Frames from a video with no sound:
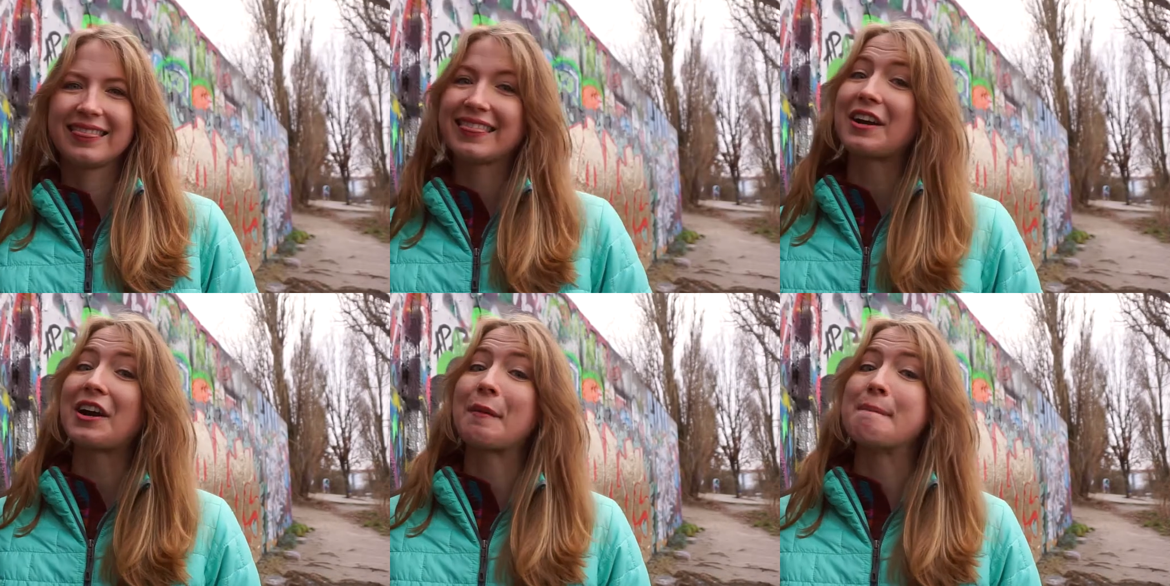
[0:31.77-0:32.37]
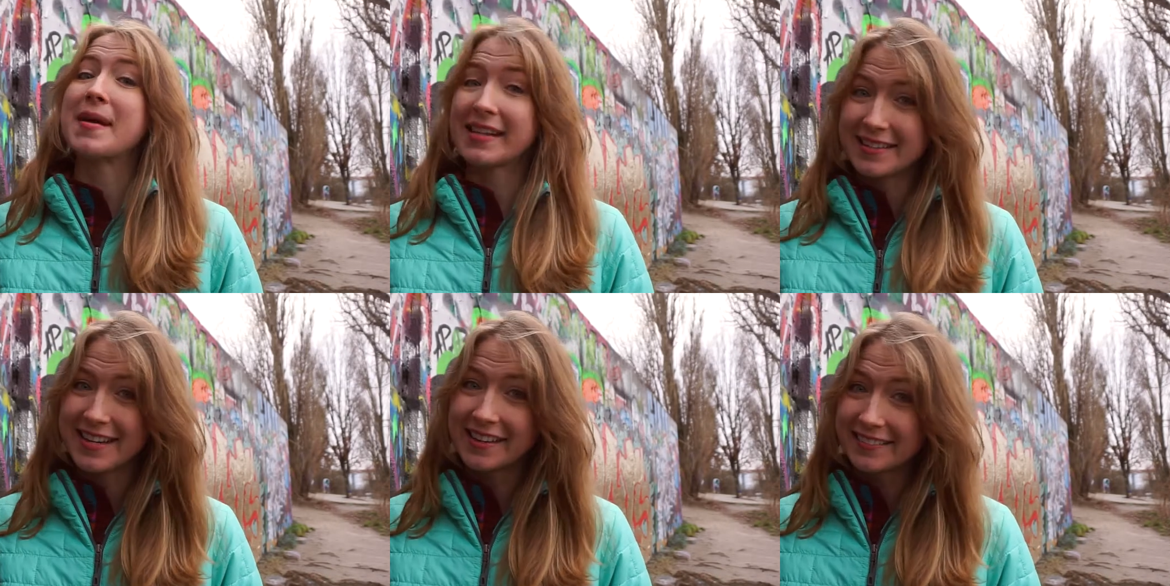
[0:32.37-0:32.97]
There are many
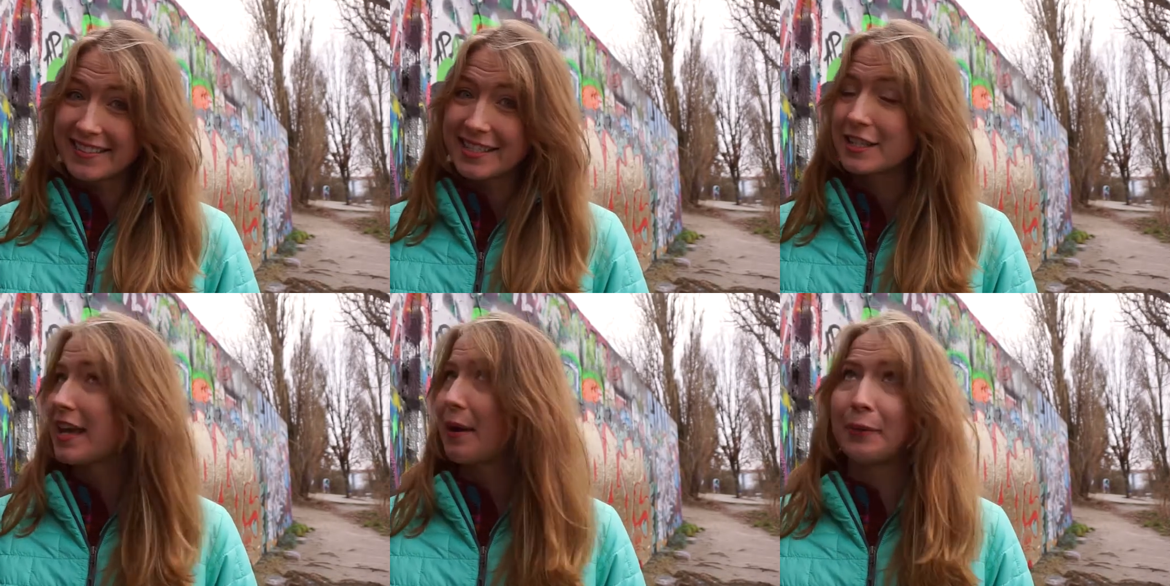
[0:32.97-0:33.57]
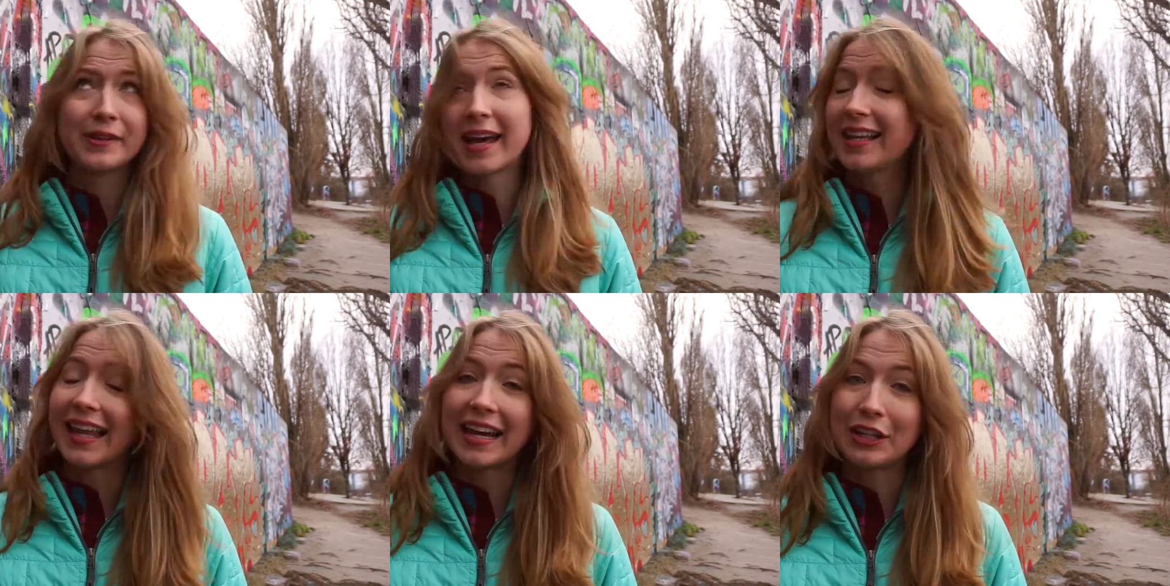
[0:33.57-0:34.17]
challenges, I will
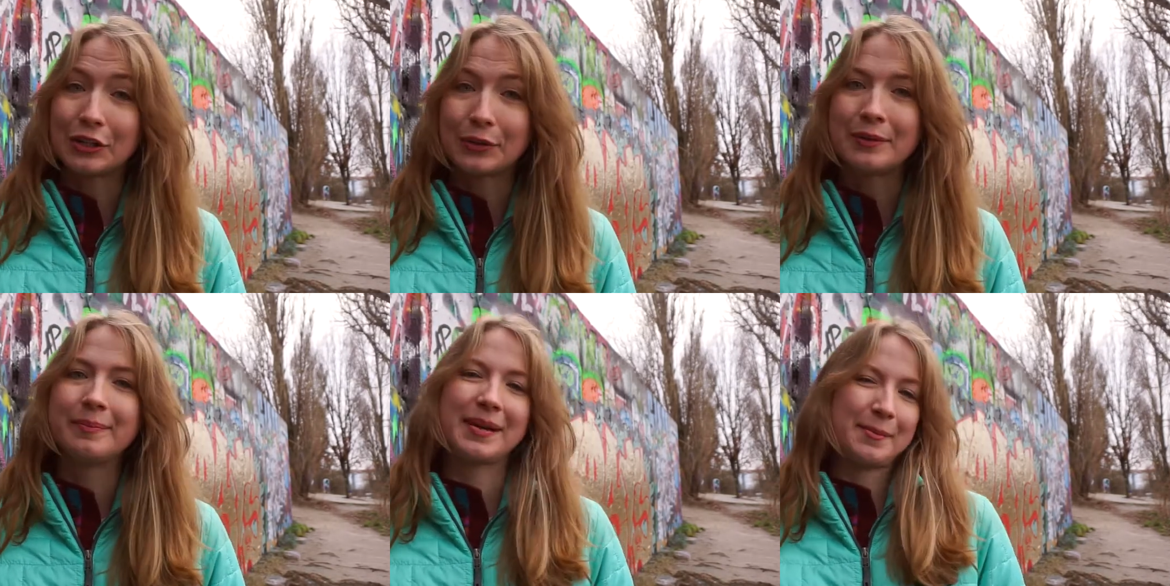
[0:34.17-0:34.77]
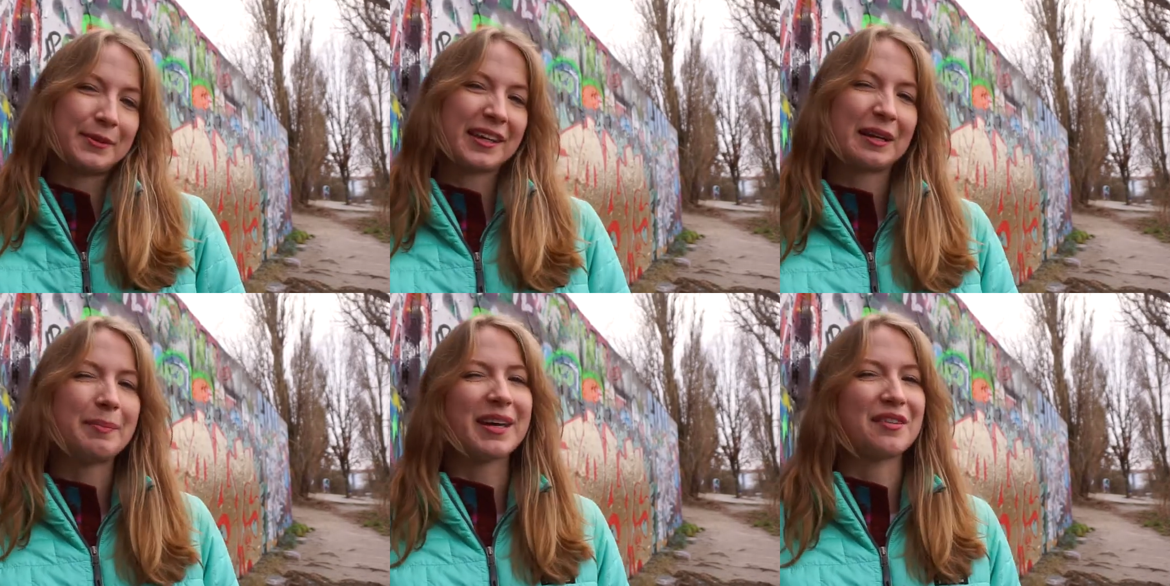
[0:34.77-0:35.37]
not lie to you, but I'm only
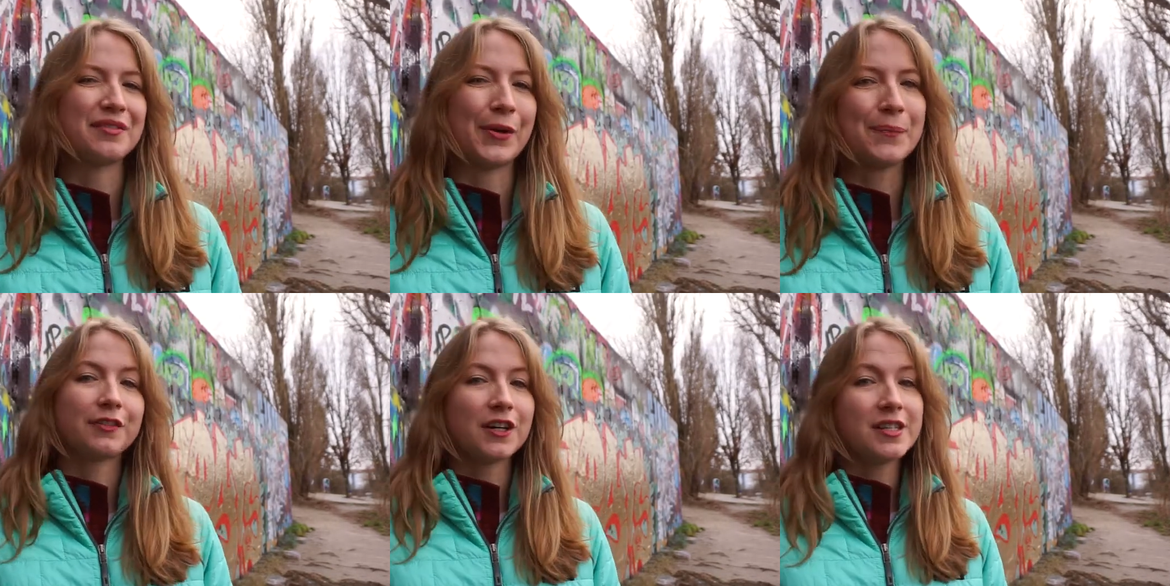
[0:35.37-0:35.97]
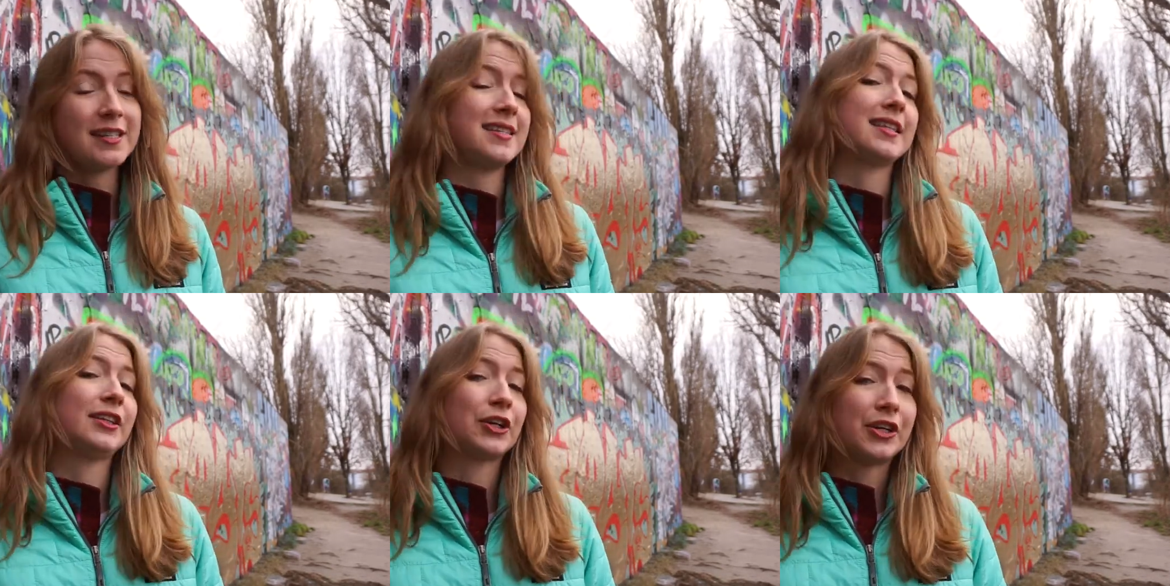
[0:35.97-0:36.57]
gonna pick a few. First is
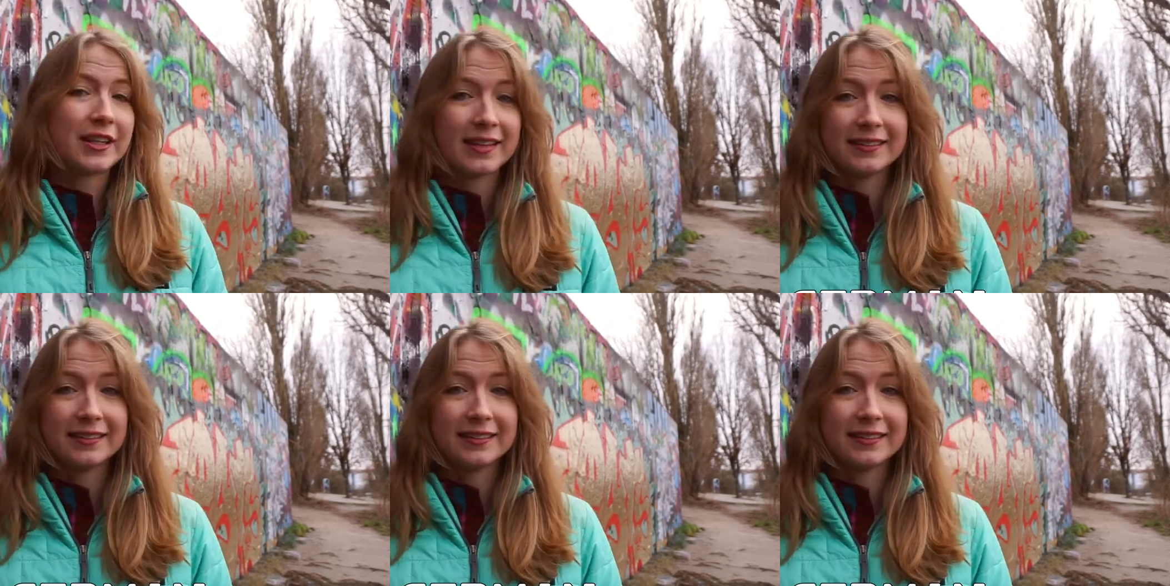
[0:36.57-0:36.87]
learning the